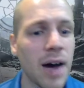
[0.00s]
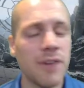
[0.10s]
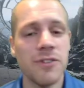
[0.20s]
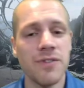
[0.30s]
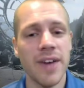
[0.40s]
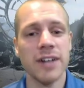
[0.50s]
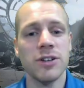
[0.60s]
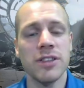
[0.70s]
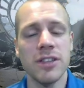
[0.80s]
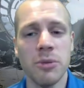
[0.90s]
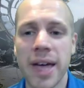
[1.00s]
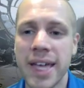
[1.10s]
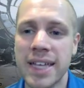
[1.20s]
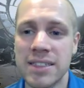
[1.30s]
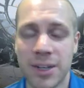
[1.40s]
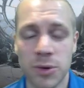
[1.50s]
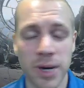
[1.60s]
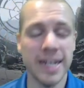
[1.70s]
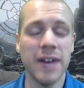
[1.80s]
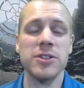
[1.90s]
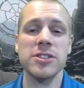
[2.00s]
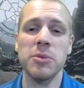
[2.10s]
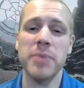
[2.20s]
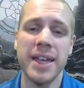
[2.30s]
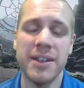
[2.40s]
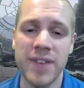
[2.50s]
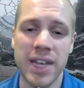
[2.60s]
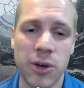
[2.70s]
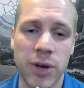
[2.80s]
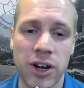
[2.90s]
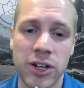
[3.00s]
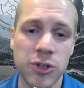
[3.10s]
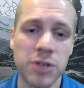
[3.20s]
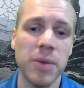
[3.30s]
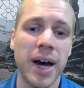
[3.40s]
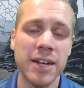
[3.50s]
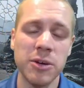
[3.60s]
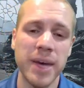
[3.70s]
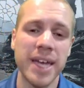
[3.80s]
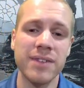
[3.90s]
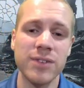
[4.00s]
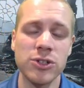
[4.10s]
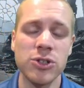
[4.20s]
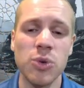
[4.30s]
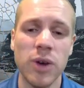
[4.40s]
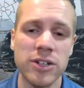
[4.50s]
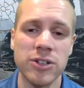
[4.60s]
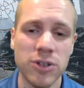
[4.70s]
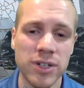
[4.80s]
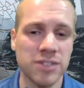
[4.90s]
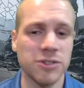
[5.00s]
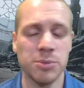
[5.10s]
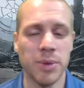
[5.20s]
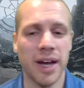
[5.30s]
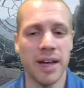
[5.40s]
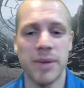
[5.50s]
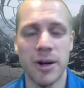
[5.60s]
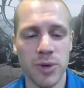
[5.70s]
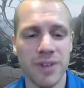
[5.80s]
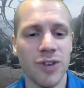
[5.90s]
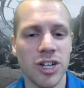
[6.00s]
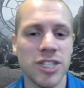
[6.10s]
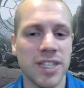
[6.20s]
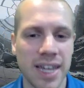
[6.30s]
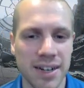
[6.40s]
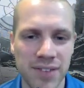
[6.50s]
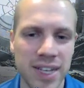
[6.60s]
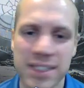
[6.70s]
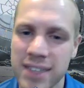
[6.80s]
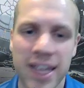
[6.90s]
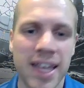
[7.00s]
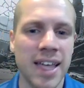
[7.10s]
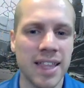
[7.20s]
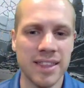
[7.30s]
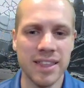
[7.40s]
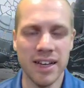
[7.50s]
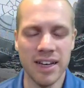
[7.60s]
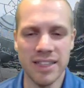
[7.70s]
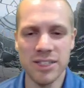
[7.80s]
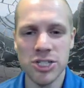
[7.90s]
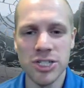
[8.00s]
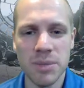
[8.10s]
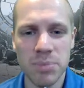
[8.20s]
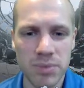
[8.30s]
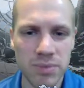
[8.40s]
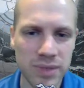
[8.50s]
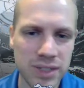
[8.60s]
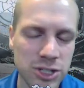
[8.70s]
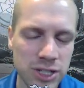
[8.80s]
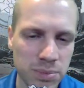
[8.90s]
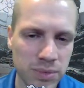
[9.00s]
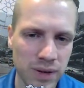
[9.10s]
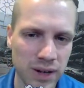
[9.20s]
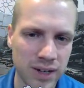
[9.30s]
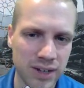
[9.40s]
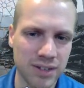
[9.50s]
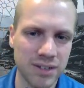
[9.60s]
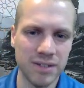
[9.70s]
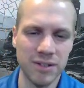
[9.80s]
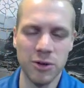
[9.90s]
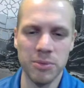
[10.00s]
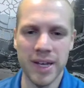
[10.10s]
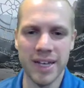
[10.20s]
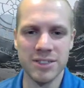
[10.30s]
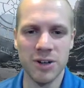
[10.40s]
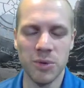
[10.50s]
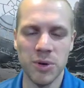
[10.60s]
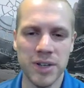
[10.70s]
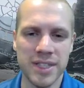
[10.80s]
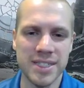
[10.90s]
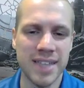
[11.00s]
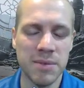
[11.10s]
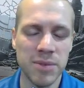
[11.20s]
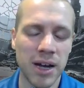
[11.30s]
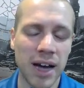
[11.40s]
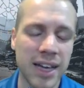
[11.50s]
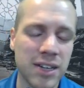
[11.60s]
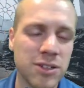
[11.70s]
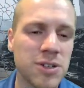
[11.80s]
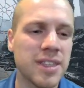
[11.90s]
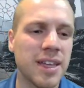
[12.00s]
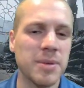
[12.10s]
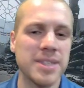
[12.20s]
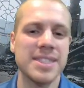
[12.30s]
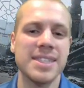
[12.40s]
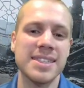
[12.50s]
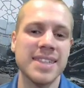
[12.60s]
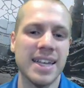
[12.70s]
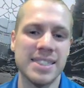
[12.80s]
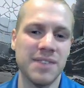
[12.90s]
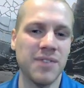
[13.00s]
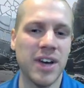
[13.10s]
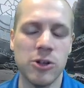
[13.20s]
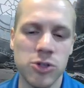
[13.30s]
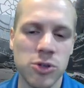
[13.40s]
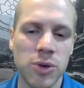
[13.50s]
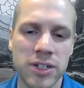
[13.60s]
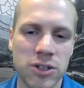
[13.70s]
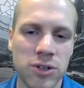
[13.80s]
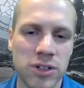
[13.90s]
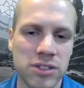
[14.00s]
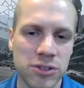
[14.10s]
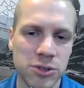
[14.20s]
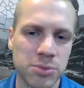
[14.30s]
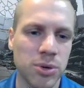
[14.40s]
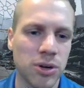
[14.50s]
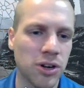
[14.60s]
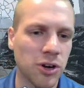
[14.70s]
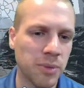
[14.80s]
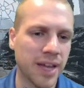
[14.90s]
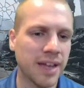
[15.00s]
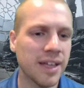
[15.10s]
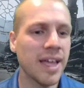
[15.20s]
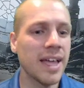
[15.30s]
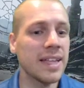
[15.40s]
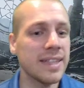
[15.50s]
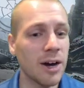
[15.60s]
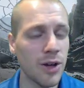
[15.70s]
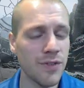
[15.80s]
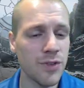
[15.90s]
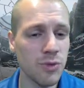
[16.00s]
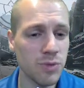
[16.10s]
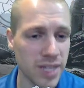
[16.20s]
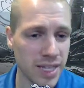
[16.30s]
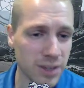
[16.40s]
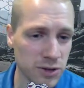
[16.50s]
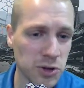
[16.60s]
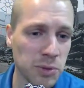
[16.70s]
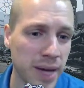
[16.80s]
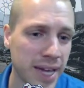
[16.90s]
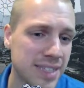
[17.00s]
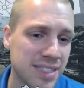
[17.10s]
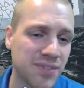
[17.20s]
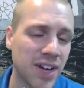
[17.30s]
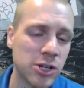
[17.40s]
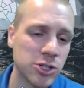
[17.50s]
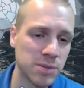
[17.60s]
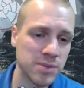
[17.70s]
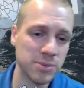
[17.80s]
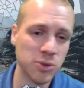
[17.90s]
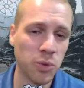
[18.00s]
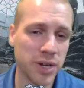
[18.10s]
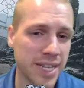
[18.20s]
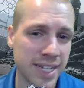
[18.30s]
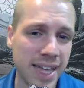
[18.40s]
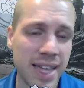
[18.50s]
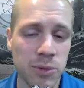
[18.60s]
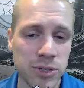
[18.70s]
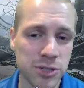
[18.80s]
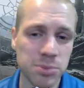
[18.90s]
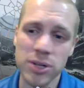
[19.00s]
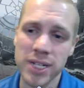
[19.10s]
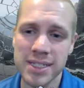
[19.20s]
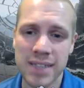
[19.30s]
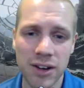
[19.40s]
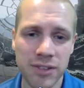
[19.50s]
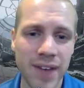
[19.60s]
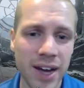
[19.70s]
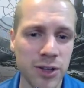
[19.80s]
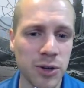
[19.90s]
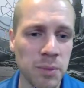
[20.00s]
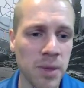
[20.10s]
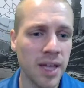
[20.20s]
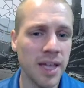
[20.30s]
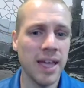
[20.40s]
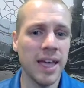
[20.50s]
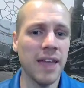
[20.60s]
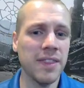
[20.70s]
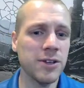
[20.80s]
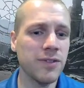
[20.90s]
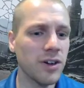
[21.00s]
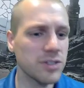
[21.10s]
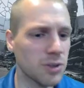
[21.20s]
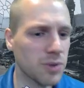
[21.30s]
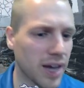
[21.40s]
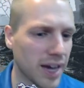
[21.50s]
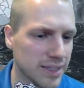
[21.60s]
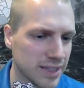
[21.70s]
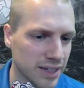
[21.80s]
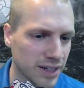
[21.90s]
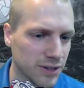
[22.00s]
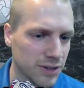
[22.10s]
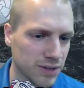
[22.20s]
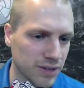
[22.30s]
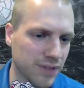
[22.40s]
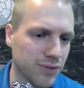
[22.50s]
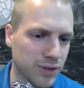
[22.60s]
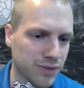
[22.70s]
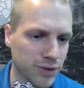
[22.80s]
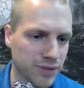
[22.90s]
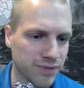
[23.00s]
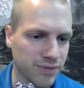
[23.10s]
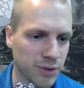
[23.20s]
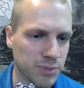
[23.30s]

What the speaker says: if you factor in the Omegas, like right now there's an Omega event going on. You can buy an Omega for 200 crystals by refreshing that event. The ship Omegas aren't really the same, but I included them as the exact same value, 200 crystals per Omega. Now, if you need those Omegas, the value jumps up to 188, which is pretty solid value. And then you've also got, if we flip